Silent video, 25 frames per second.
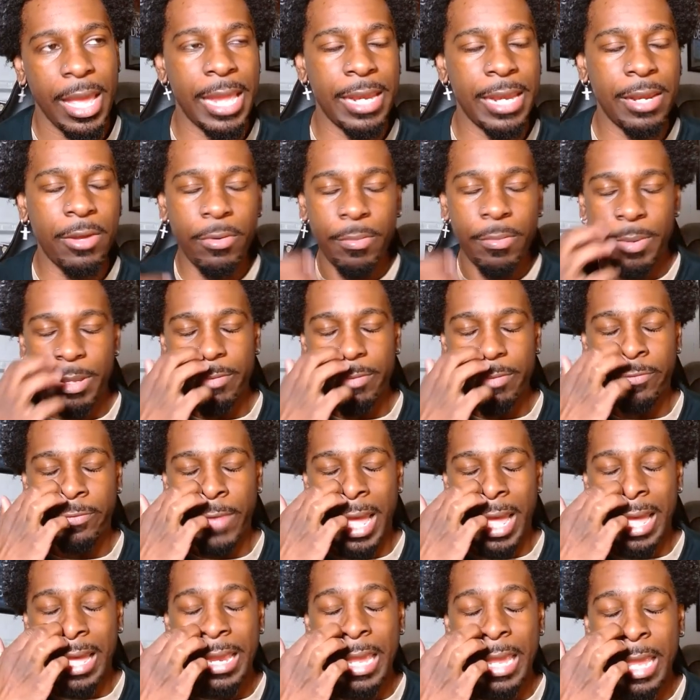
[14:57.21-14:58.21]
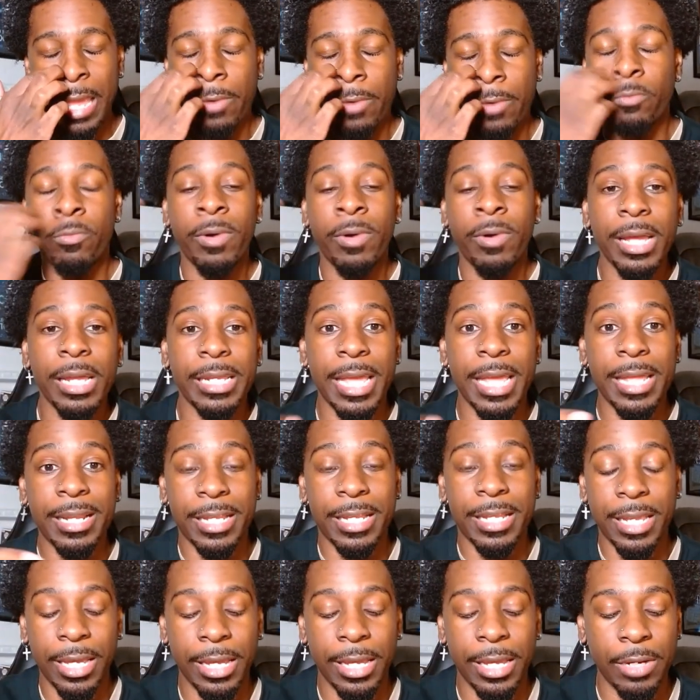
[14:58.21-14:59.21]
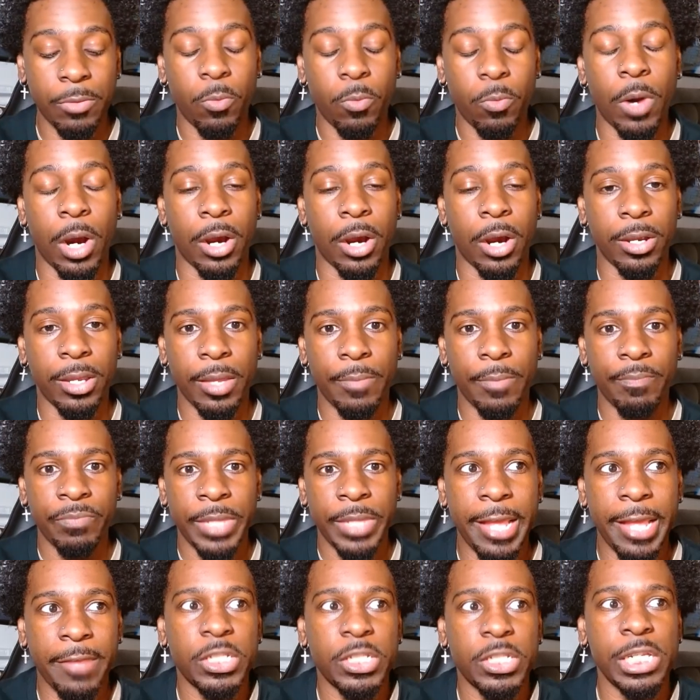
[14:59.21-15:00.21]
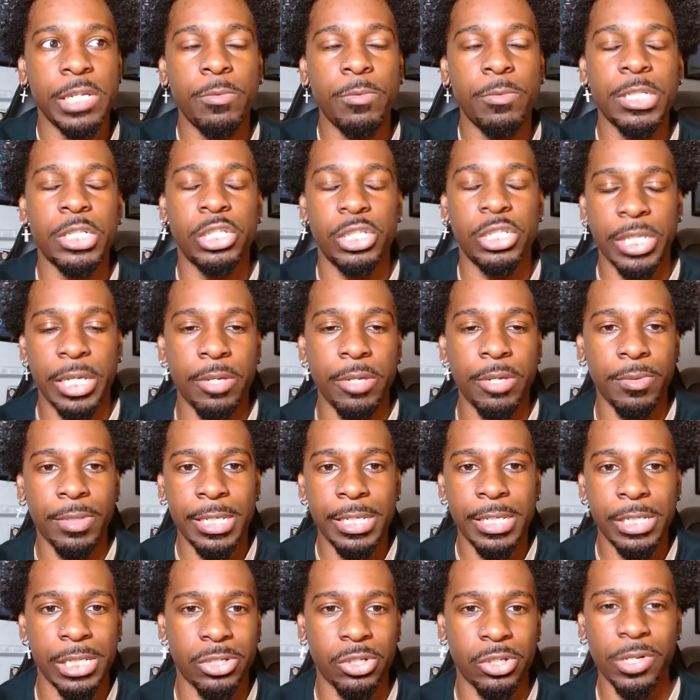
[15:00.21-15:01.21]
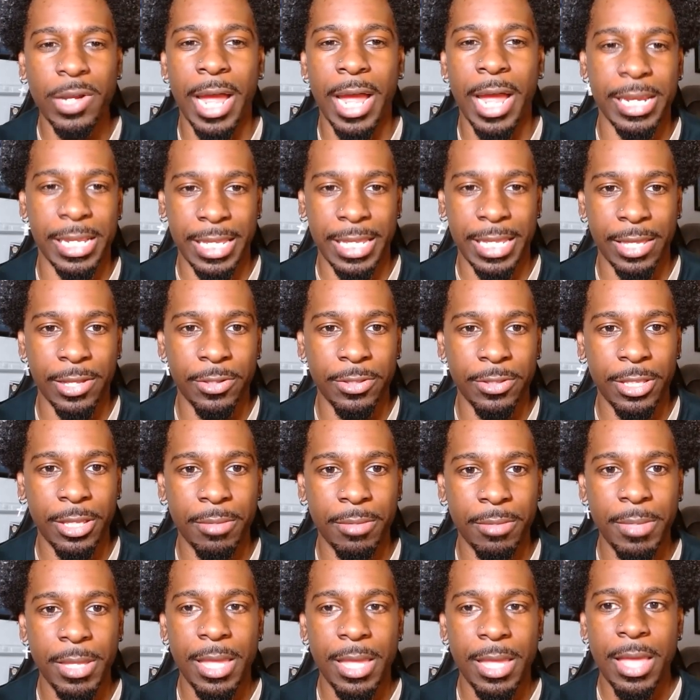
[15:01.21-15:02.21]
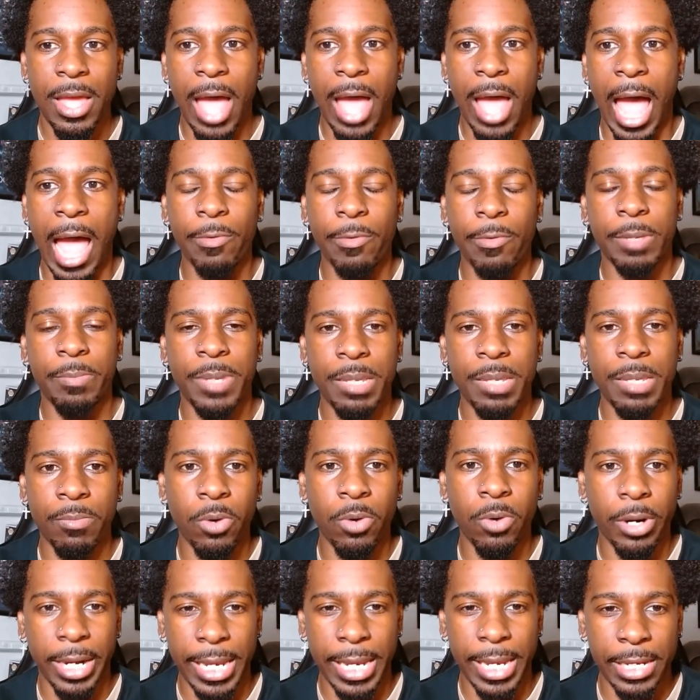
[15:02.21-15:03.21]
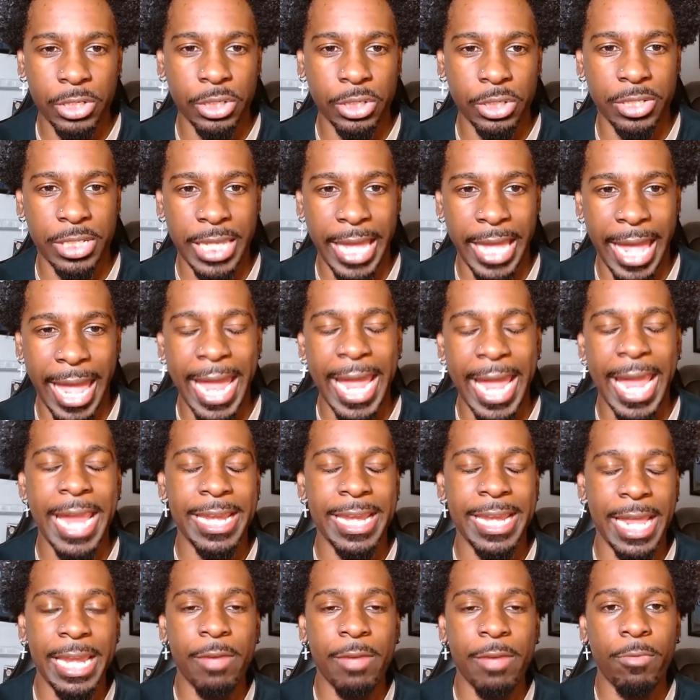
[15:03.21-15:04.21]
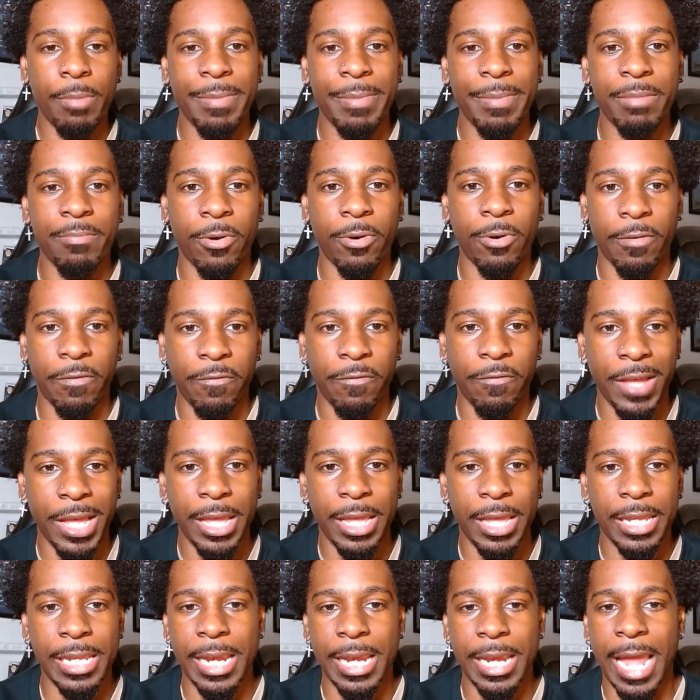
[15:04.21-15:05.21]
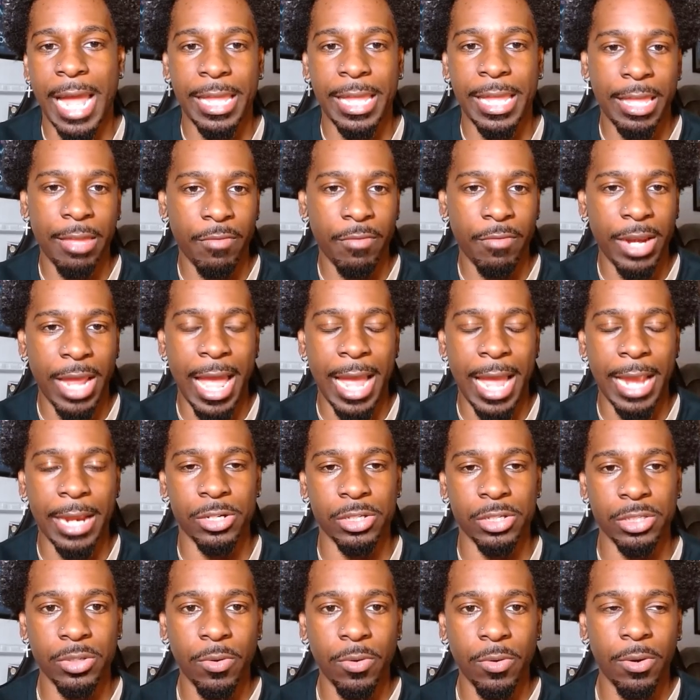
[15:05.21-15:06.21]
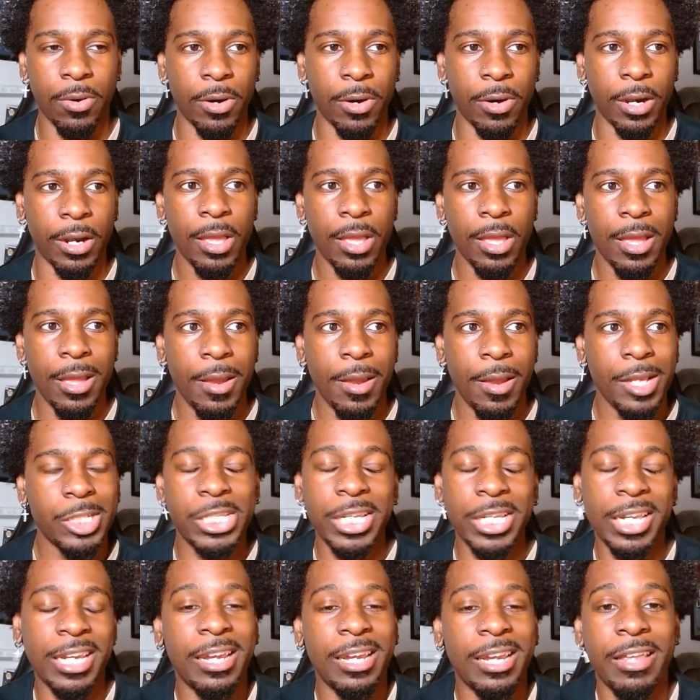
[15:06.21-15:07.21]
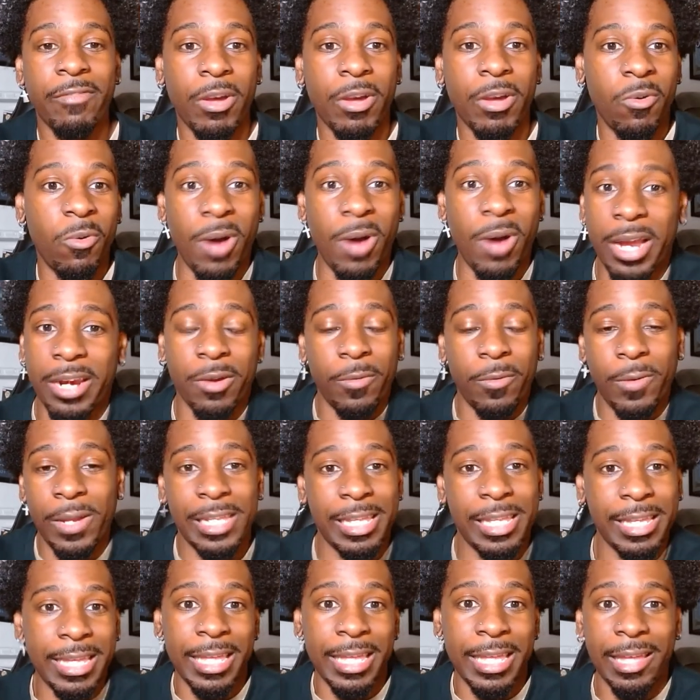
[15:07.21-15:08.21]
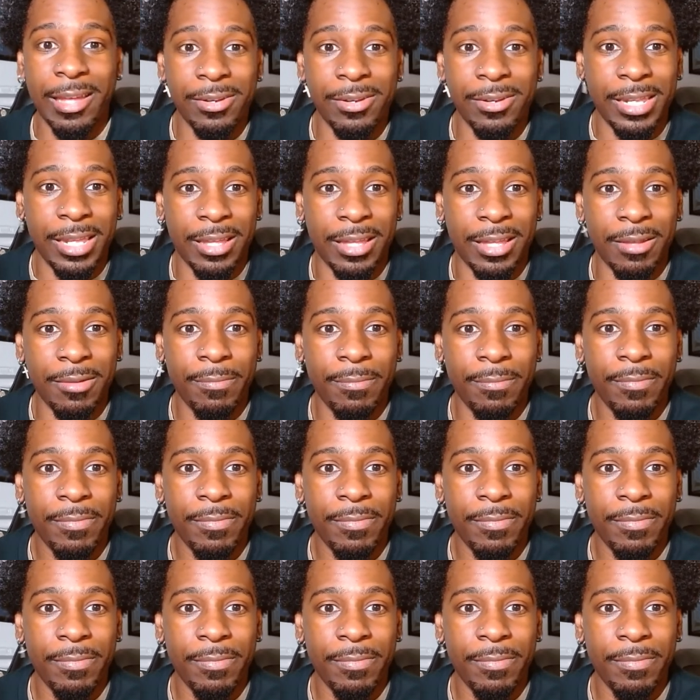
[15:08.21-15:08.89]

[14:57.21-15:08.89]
And it would be fun. It could work if she was genuinely just trying to kill them, I would be more entertained and it would be more fun and I could give it a higher score. She didn't even want to really kill them.